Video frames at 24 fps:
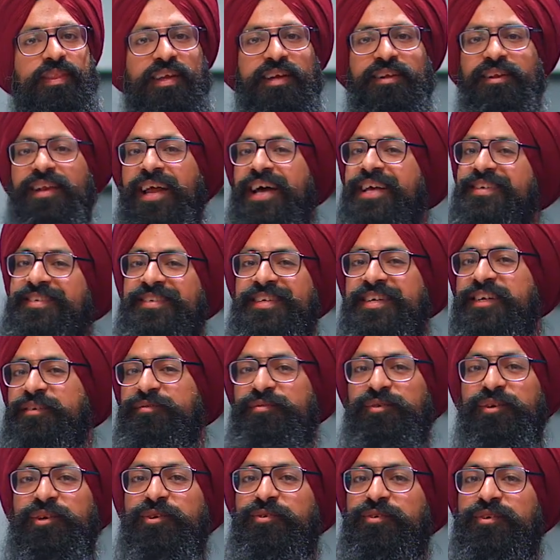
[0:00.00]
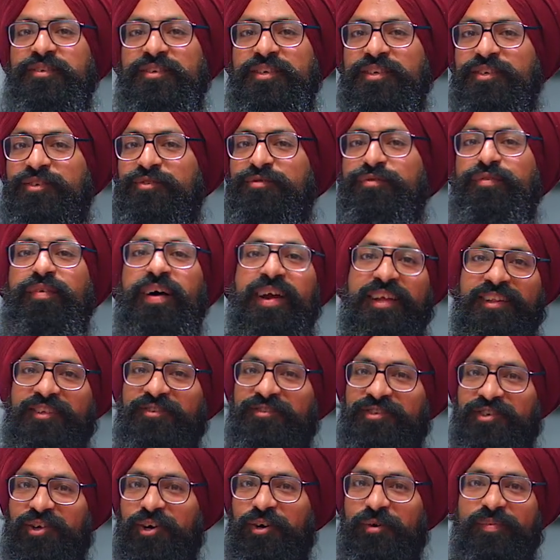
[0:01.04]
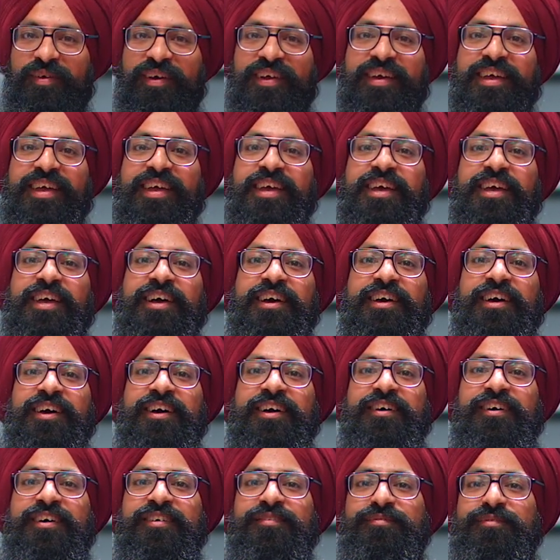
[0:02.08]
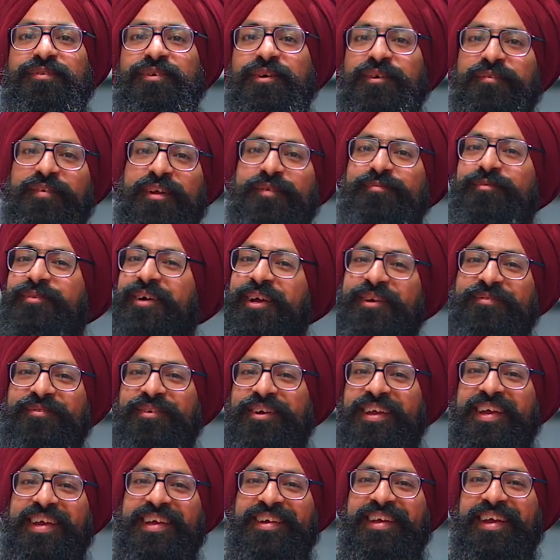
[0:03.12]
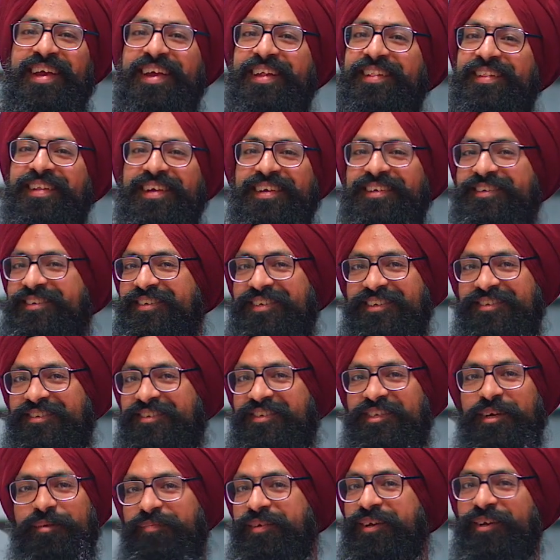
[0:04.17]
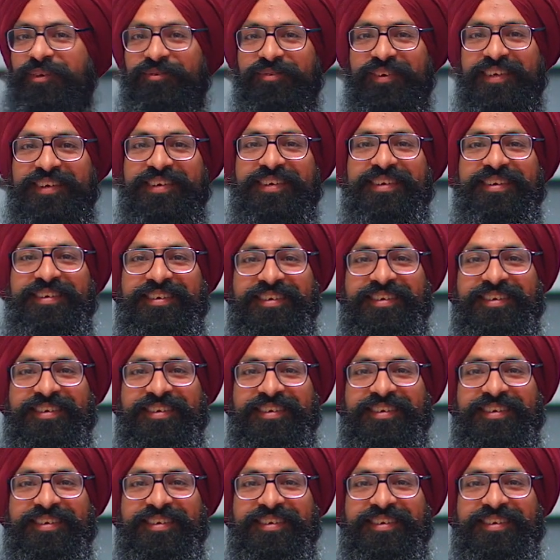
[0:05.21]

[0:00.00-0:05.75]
Last things for you is just to find the job uh, for developer advocate and then just jump into it.